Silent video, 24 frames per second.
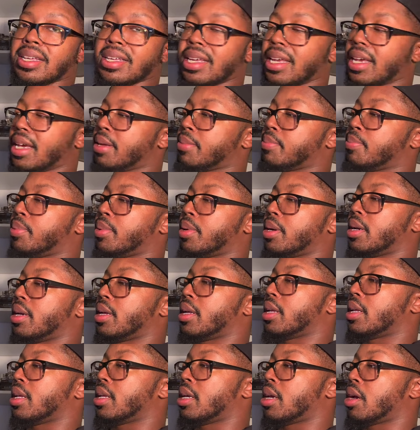yet,
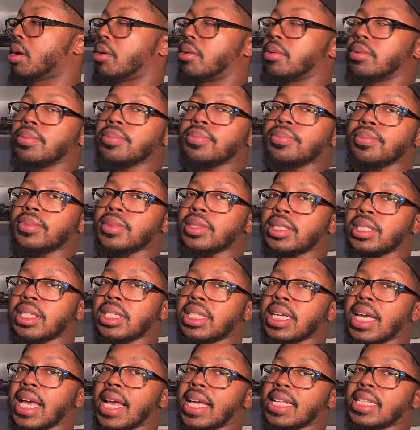but yo, this
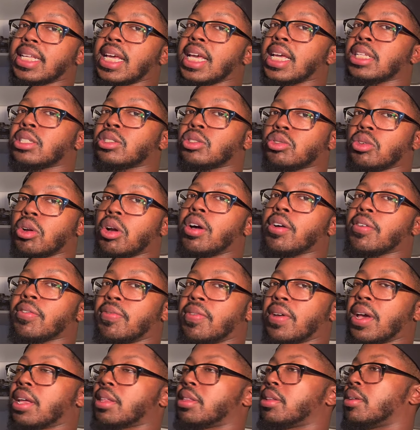has a strong
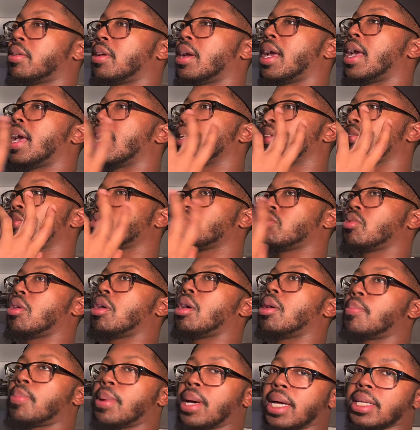factor and
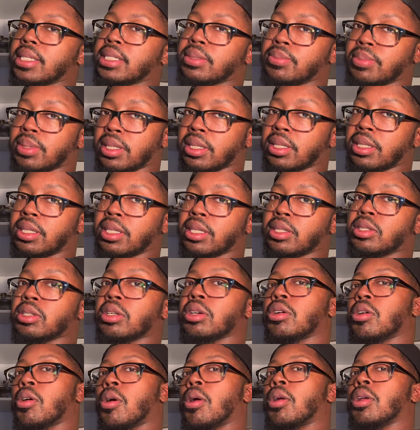strong possibility to
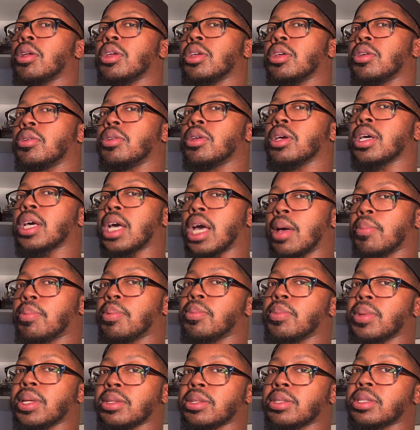garner you the
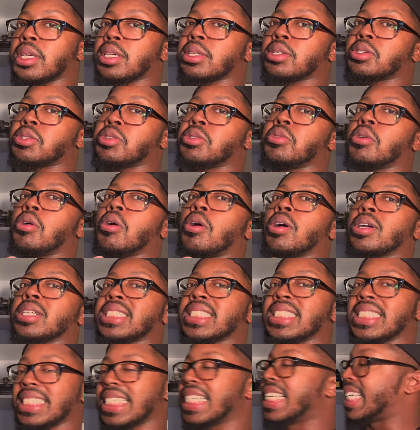compliments that you are
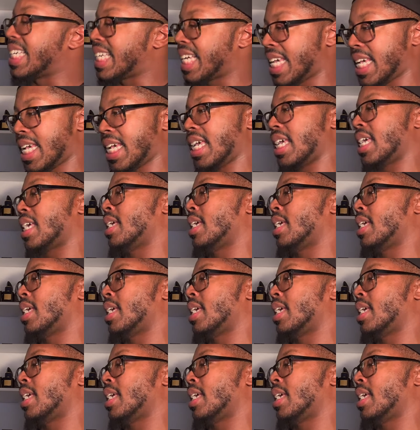seeking